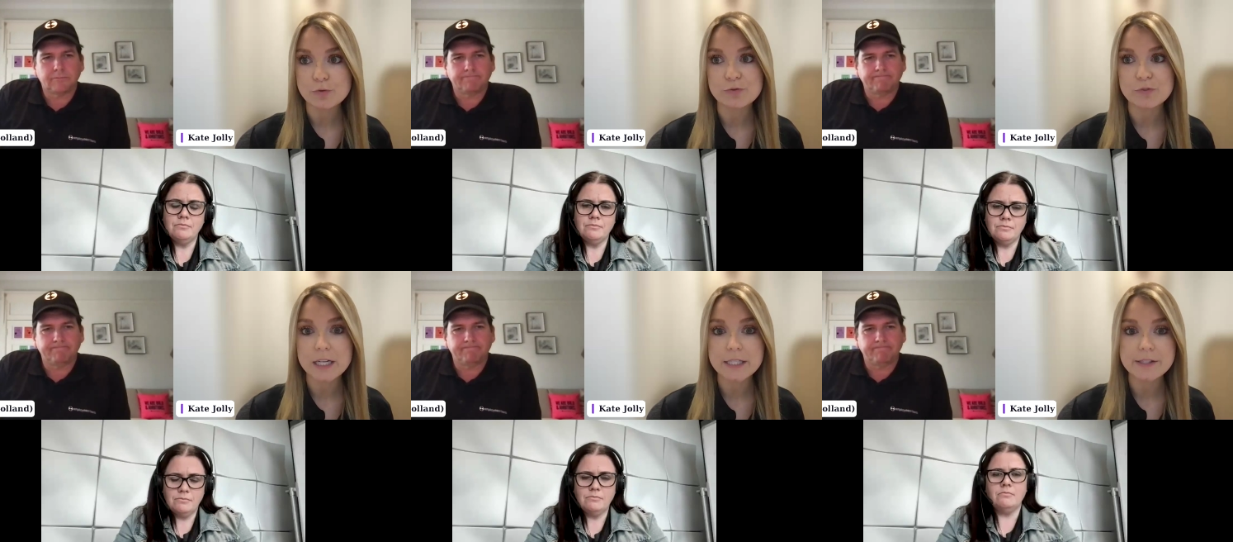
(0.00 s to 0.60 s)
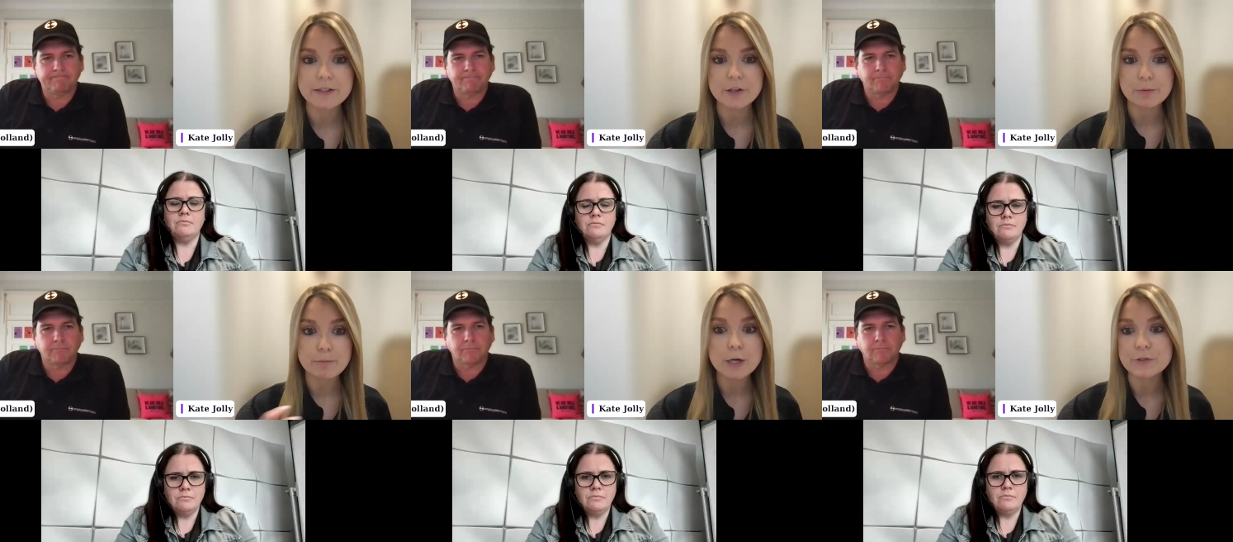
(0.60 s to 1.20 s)
Speaker 1: first. So,
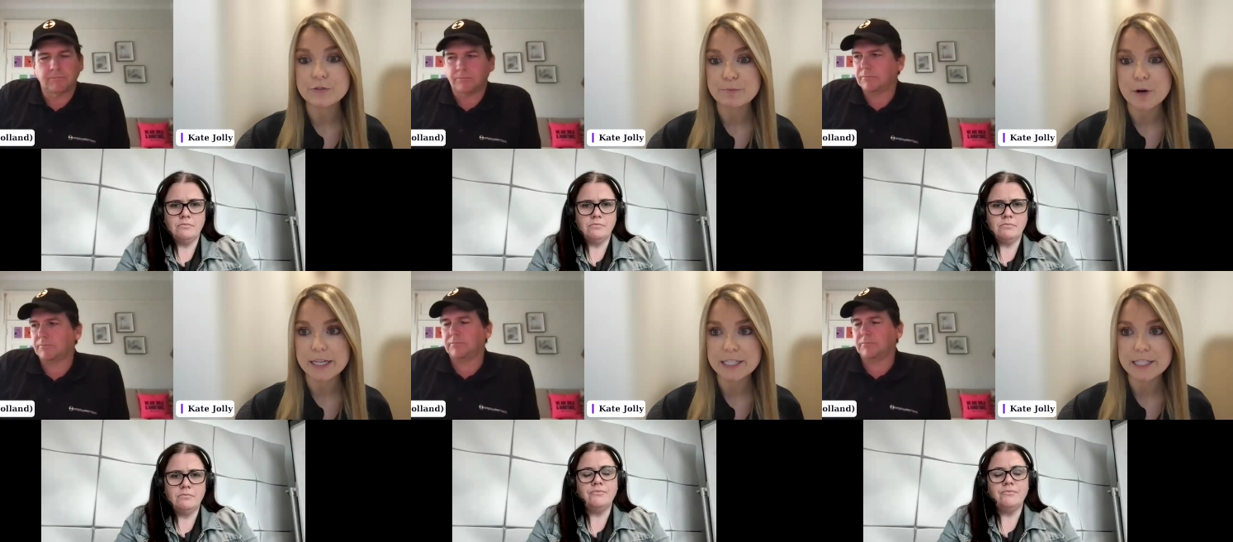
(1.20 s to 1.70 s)
most of my